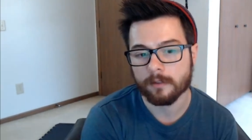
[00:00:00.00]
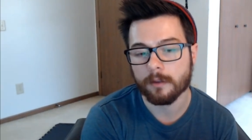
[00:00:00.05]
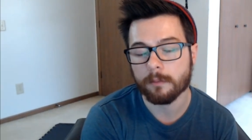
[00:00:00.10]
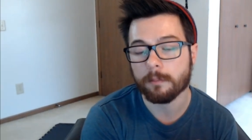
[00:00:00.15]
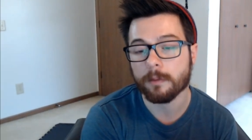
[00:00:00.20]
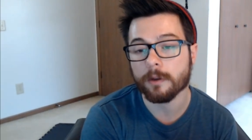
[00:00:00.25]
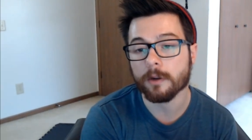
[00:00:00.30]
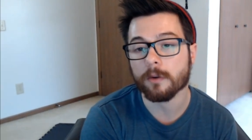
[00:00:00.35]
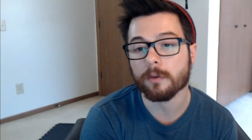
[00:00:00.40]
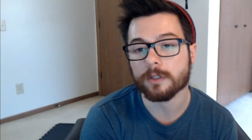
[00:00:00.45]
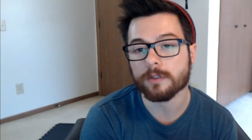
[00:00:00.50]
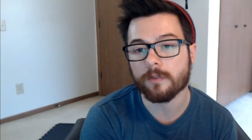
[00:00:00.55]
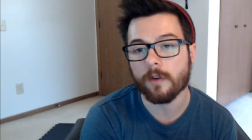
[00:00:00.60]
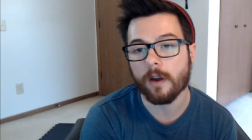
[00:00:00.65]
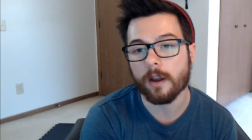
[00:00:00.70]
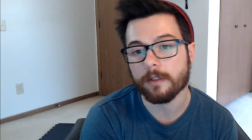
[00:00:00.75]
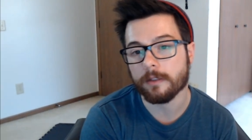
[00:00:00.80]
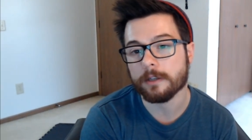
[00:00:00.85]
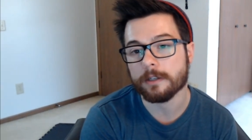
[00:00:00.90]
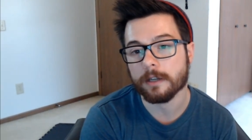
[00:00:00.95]
Beer was
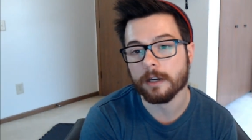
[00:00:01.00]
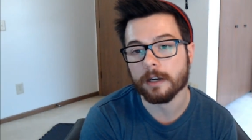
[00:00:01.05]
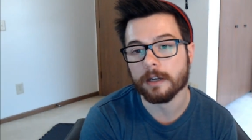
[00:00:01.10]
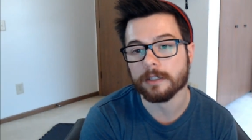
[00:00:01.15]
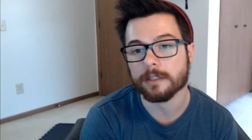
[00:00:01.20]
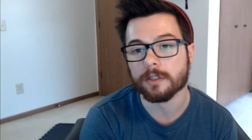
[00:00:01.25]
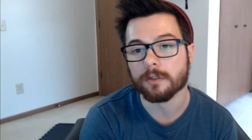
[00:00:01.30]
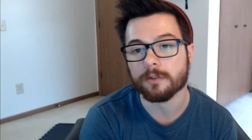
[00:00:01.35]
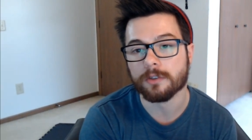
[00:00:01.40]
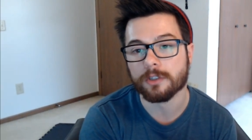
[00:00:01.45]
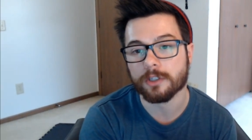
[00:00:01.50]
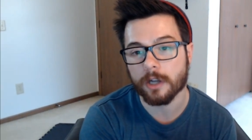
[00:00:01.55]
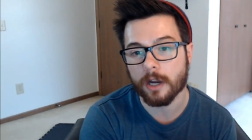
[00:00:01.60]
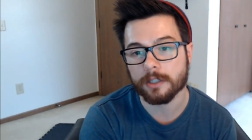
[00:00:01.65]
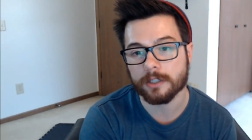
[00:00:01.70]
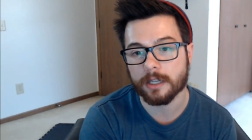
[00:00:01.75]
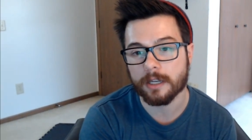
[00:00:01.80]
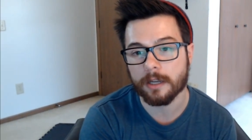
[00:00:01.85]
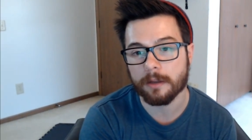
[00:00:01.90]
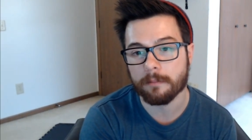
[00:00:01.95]
finally done, so
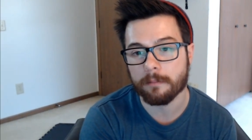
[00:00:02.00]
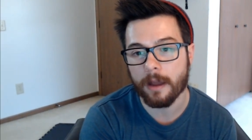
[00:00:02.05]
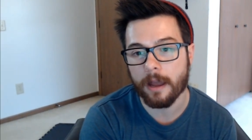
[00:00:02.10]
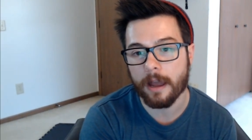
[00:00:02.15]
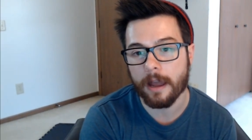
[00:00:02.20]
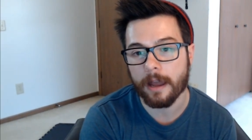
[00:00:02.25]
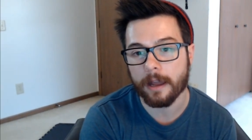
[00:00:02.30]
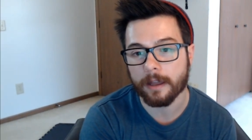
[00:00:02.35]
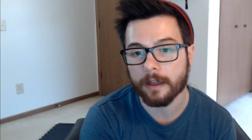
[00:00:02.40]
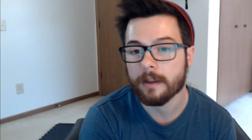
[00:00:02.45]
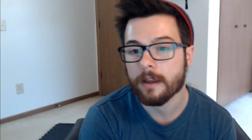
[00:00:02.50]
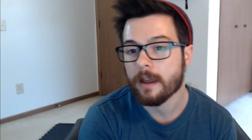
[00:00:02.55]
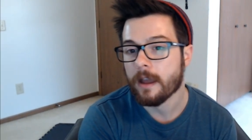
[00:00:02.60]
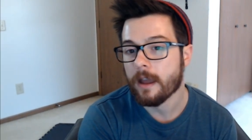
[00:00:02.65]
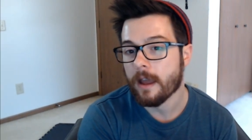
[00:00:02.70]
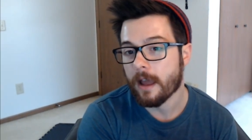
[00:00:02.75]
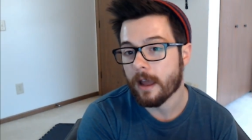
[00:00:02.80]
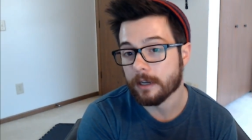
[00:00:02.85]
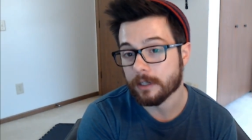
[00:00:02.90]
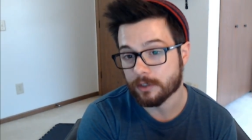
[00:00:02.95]
Josh came back
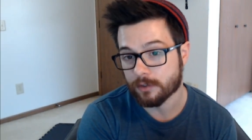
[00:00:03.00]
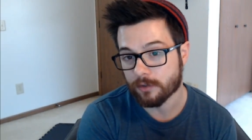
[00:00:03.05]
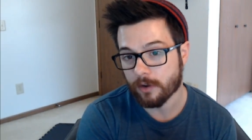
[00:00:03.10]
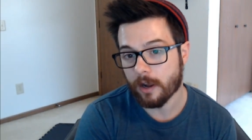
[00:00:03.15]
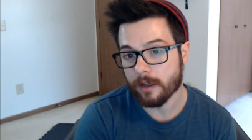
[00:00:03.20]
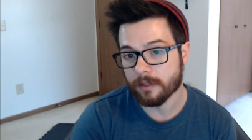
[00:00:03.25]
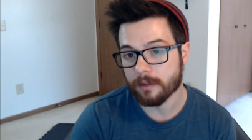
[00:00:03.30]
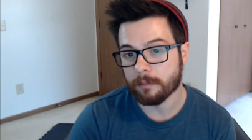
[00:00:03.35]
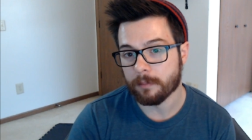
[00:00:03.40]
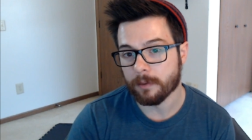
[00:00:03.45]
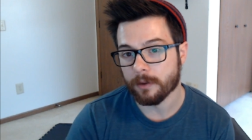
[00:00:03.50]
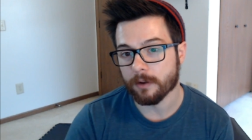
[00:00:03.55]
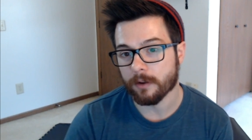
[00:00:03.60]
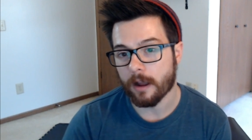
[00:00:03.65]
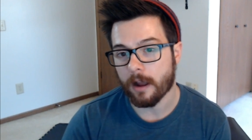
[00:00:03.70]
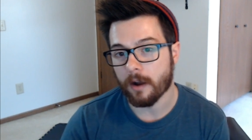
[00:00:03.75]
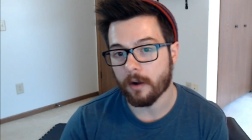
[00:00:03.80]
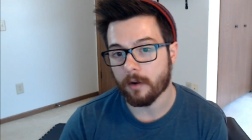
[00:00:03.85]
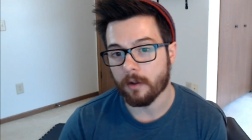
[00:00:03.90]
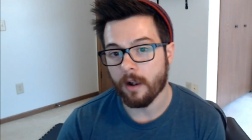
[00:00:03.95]
and tried the beer
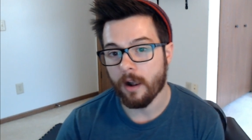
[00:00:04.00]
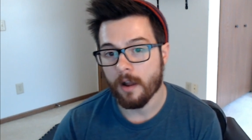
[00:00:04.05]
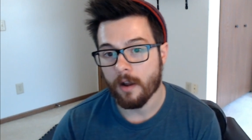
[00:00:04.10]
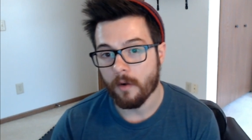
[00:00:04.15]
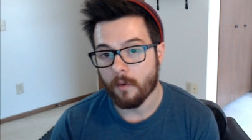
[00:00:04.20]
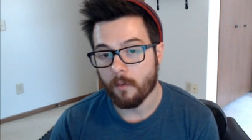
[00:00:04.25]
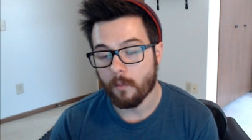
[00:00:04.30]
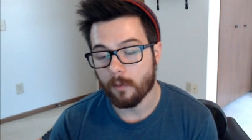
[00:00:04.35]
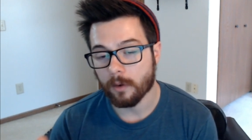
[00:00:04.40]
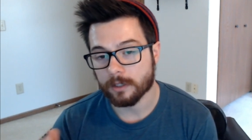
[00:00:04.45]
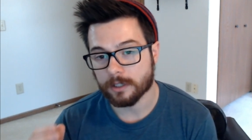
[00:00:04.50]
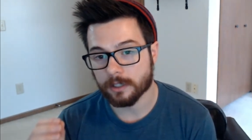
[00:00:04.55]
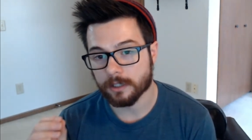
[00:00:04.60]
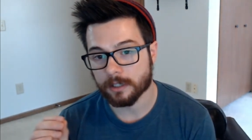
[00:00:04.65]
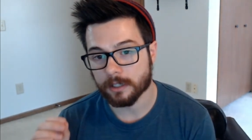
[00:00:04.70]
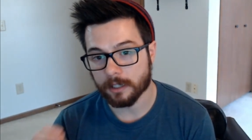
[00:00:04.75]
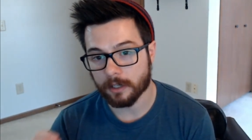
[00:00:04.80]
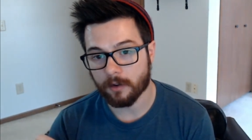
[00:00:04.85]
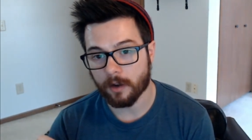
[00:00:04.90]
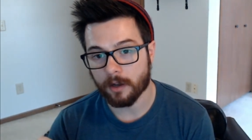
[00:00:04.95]
out, which
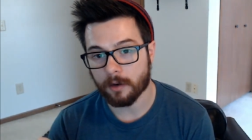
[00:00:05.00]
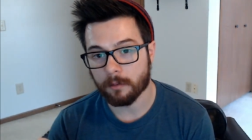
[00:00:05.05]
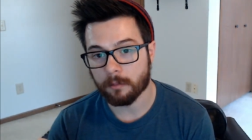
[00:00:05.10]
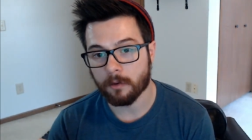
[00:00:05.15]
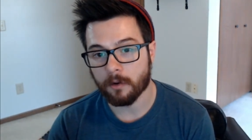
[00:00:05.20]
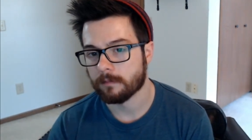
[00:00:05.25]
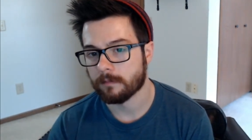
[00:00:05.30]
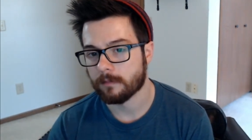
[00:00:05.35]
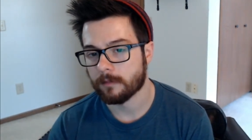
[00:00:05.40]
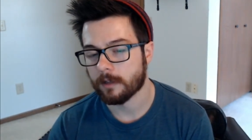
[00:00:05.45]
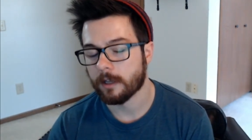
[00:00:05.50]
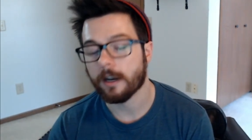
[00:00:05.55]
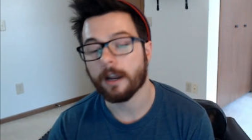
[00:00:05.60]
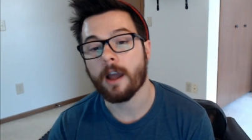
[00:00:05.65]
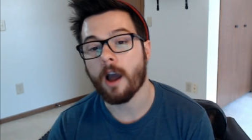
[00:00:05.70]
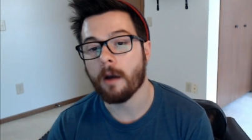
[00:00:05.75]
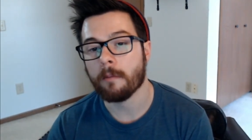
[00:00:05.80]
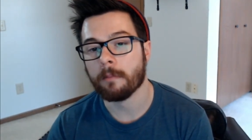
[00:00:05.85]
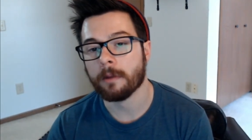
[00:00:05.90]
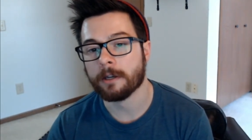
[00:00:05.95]
is incredible, and I
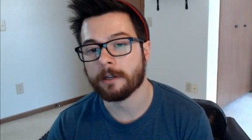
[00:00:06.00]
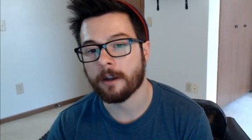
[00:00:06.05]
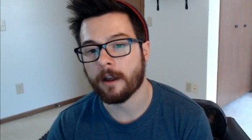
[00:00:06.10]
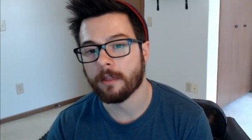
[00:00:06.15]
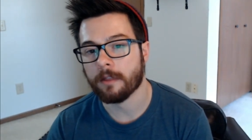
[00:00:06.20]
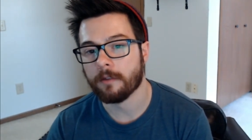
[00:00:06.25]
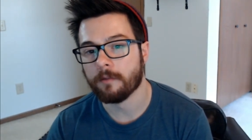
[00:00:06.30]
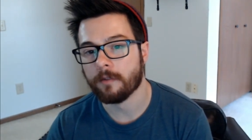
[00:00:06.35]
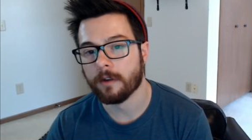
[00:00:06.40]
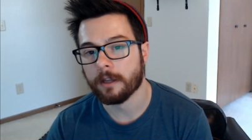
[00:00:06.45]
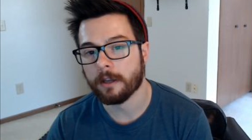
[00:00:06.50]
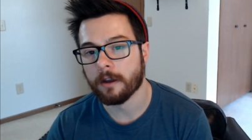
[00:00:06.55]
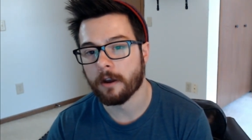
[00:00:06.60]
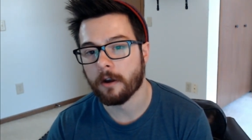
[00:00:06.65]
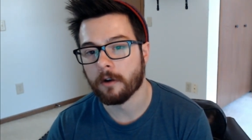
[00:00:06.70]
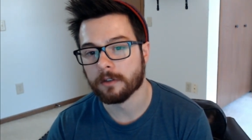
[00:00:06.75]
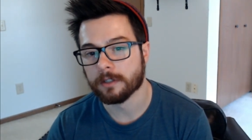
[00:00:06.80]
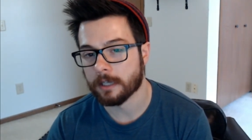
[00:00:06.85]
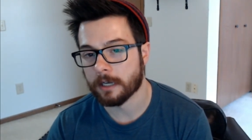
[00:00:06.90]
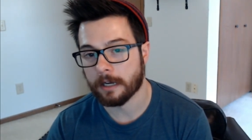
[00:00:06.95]
commented on the
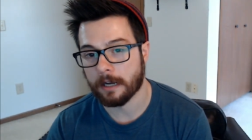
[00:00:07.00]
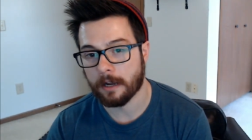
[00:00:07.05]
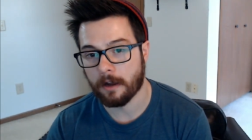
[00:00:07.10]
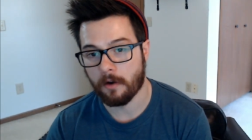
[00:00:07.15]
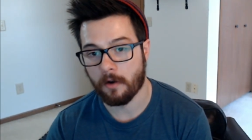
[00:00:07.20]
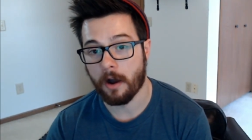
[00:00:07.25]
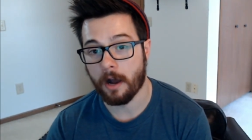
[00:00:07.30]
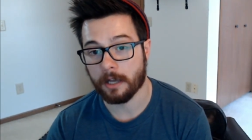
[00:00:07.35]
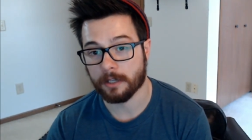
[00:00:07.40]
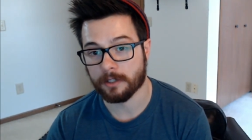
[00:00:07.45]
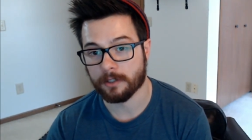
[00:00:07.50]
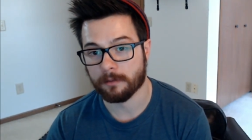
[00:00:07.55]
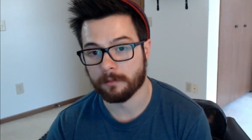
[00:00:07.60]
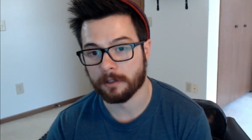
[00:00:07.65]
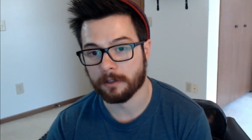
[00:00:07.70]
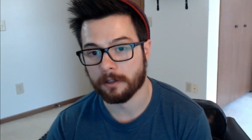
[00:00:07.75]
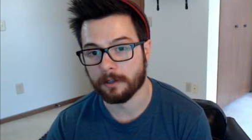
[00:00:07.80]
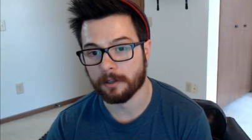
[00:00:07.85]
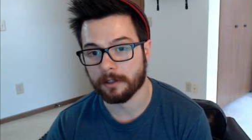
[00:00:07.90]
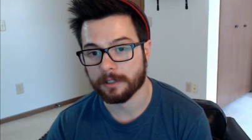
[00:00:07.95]
video saying how awesome
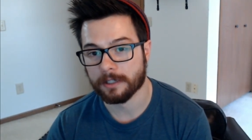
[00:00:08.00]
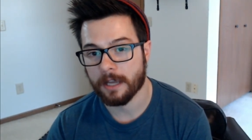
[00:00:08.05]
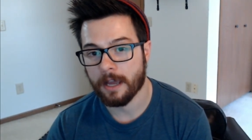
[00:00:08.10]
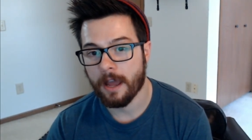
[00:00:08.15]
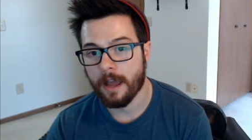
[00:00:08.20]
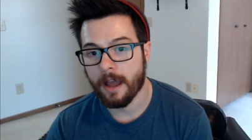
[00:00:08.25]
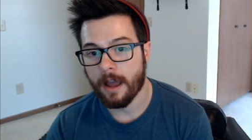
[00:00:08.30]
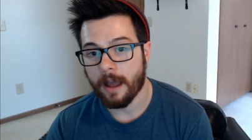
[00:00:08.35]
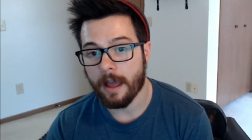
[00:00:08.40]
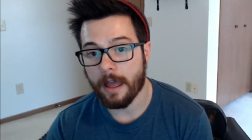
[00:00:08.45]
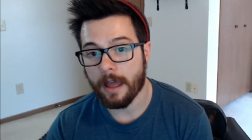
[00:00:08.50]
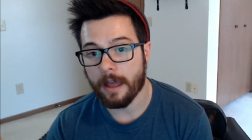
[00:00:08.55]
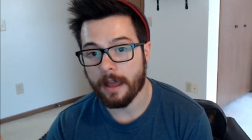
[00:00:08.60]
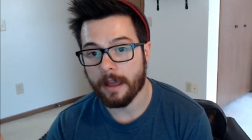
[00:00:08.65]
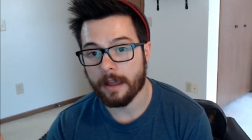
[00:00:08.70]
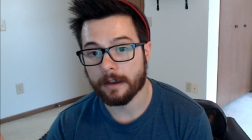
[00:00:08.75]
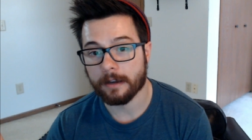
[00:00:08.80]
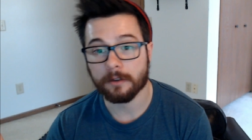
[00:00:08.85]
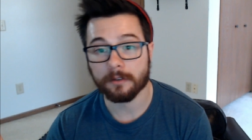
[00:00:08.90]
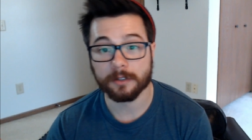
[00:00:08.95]
it looked,
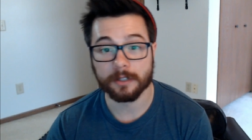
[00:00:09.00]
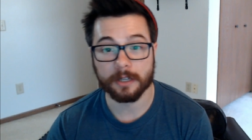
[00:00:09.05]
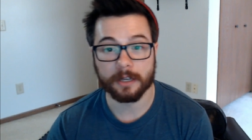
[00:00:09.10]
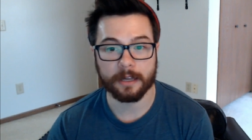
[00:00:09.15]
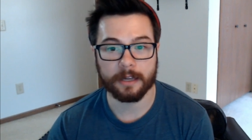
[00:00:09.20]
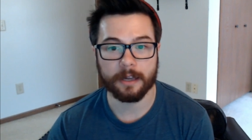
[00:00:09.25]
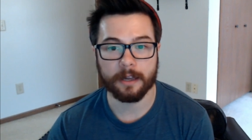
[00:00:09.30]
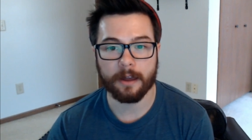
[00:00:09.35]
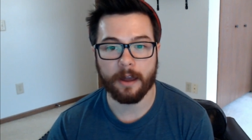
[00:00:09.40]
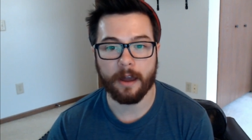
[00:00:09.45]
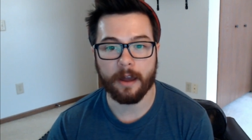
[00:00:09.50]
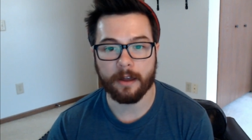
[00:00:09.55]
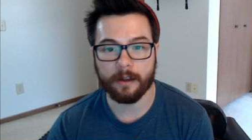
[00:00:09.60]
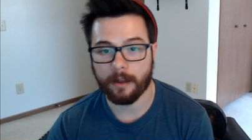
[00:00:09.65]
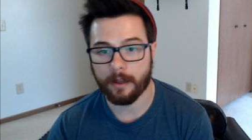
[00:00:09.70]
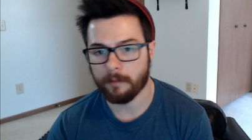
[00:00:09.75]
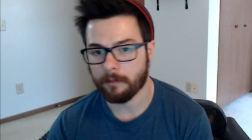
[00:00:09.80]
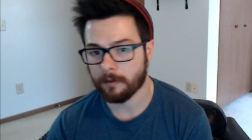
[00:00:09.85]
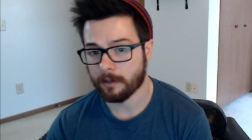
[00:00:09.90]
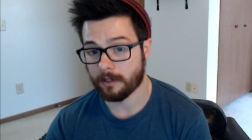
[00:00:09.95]
and he was like, hey,
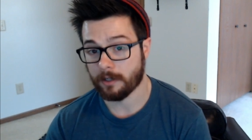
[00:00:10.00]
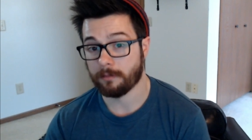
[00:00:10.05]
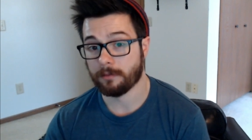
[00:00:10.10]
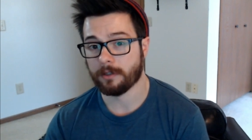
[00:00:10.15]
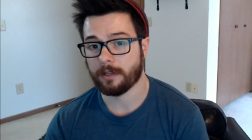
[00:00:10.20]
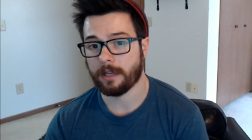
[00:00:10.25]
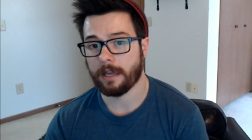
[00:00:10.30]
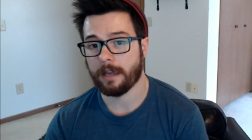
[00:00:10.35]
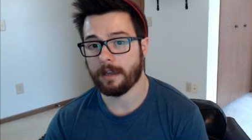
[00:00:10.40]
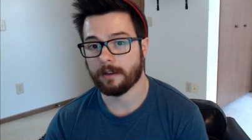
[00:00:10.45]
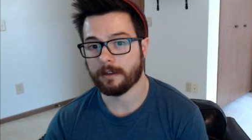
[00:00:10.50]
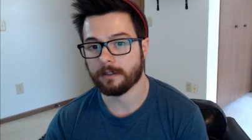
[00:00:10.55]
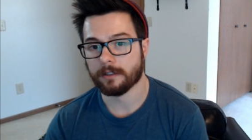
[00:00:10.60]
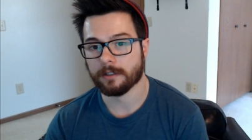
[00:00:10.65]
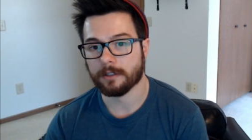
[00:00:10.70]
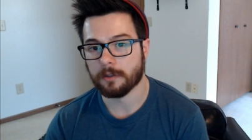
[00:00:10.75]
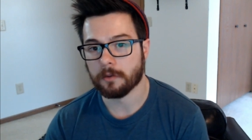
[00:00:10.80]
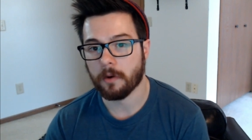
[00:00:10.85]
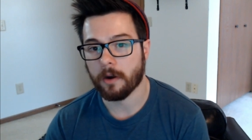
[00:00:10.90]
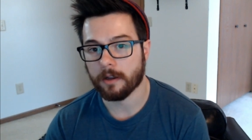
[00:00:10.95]
I have a couple
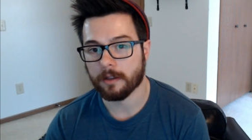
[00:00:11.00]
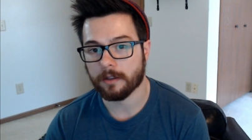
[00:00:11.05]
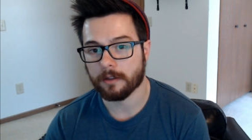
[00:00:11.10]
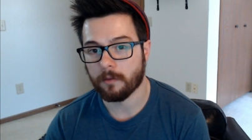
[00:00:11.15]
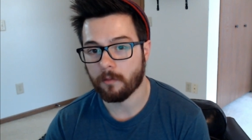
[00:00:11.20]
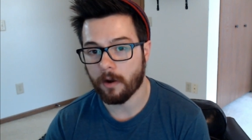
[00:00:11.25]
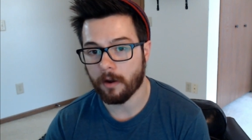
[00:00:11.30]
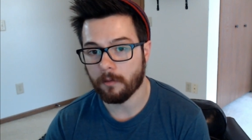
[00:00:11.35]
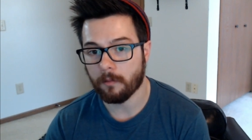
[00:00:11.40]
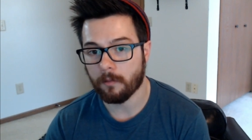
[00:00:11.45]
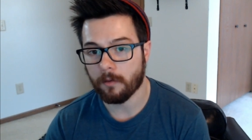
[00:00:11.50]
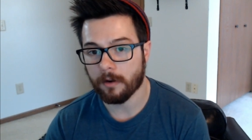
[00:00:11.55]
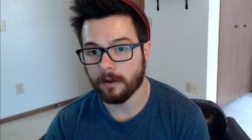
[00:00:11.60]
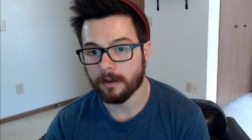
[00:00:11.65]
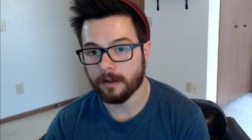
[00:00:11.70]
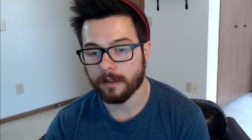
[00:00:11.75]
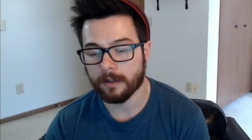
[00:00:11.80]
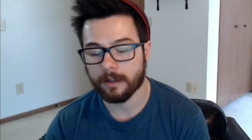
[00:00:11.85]
cans, you want, you want one?